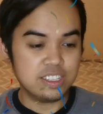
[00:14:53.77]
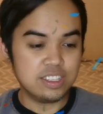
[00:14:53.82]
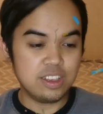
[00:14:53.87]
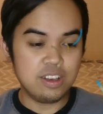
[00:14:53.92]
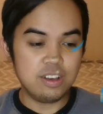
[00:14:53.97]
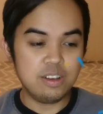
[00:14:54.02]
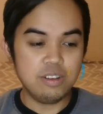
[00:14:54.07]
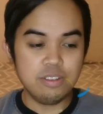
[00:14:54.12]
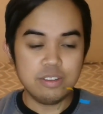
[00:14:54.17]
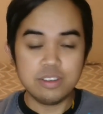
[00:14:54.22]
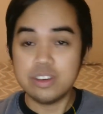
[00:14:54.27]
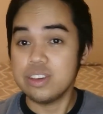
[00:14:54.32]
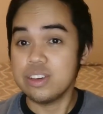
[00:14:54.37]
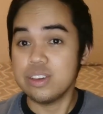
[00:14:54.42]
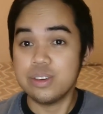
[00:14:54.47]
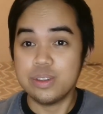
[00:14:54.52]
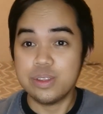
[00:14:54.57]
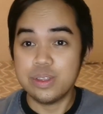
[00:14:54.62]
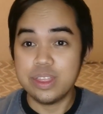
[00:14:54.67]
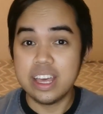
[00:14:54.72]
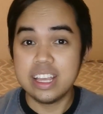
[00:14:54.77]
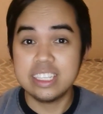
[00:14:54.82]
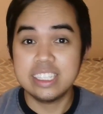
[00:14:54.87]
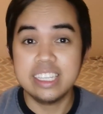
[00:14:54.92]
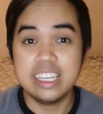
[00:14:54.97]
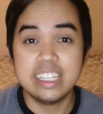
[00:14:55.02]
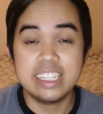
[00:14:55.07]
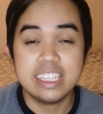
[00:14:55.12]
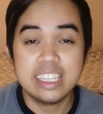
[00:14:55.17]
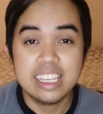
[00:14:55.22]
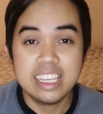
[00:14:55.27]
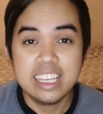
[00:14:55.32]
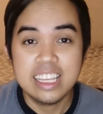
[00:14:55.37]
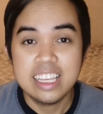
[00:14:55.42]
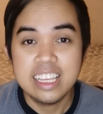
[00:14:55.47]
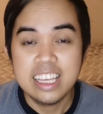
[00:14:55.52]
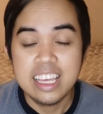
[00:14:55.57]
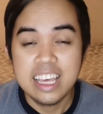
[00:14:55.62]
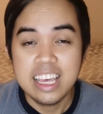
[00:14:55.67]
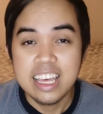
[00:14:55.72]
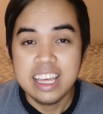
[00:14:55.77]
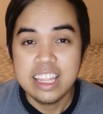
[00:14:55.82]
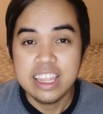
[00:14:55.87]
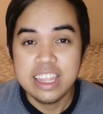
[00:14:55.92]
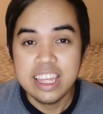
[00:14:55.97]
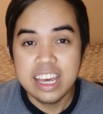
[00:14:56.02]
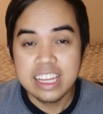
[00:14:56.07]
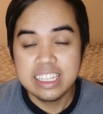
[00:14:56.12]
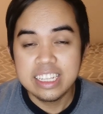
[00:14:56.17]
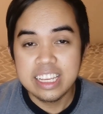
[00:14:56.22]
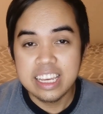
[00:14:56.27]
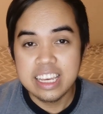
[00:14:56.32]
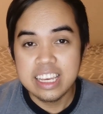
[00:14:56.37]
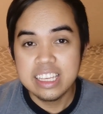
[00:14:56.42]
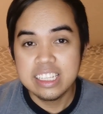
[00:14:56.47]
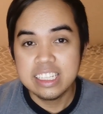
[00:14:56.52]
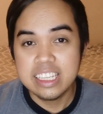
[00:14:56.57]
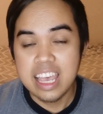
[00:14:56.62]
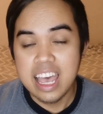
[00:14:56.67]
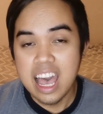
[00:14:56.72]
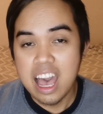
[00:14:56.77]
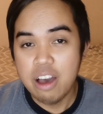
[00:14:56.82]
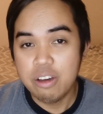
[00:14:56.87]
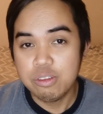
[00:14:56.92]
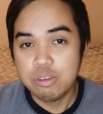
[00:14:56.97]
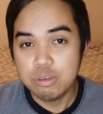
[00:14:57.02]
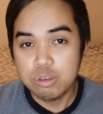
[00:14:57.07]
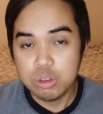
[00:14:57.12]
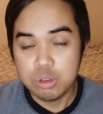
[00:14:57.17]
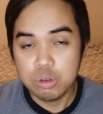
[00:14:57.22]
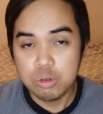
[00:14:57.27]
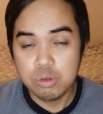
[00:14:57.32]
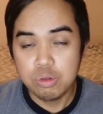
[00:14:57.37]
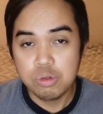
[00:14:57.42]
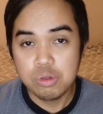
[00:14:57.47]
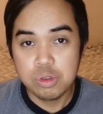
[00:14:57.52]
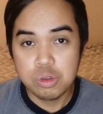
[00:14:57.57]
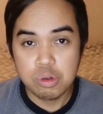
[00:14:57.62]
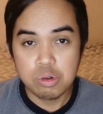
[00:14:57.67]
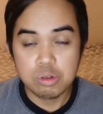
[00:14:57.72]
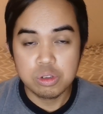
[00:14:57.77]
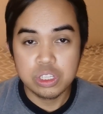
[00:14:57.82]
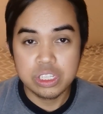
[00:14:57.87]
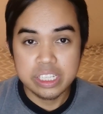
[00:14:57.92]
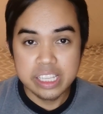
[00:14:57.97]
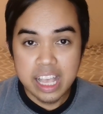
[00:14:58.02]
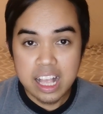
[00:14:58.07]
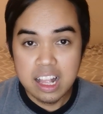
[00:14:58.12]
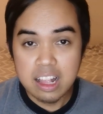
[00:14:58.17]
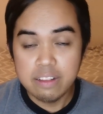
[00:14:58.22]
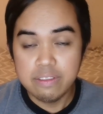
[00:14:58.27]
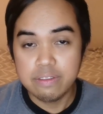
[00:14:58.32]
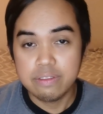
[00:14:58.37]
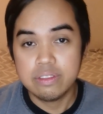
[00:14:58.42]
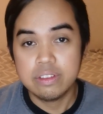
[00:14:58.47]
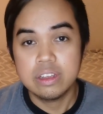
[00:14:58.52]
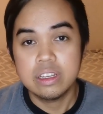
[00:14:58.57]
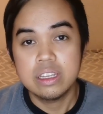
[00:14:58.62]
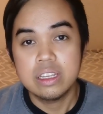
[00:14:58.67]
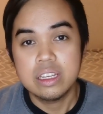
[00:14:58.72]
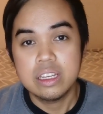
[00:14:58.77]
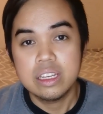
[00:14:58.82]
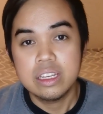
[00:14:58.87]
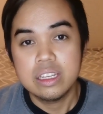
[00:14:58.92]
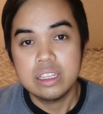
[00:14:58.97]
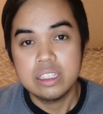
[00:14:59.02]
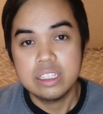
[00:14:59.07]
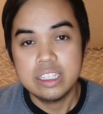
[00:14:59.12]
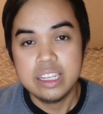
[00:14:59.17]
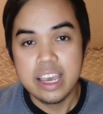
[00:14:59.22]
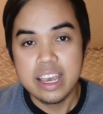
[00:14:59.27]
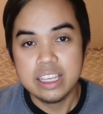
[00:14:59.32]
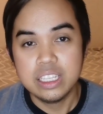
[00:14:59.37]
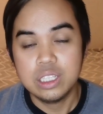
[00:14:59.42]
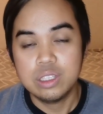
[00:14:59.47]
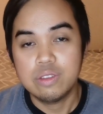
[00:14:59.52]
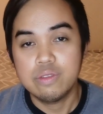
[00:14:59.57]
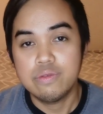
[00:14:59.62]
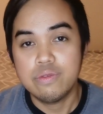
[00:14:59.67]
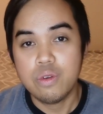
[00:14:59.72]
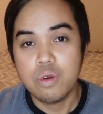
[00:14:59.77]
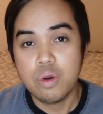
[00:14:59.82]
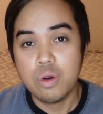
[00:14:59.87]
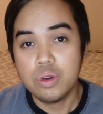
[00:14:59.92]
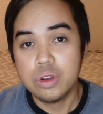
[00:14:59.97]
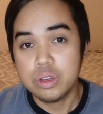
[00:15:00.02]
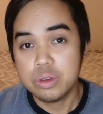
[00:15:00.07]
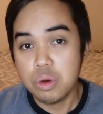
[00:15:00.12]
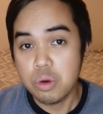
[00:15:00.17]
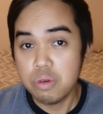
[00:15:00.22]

So that's it. That is how you do your self test for the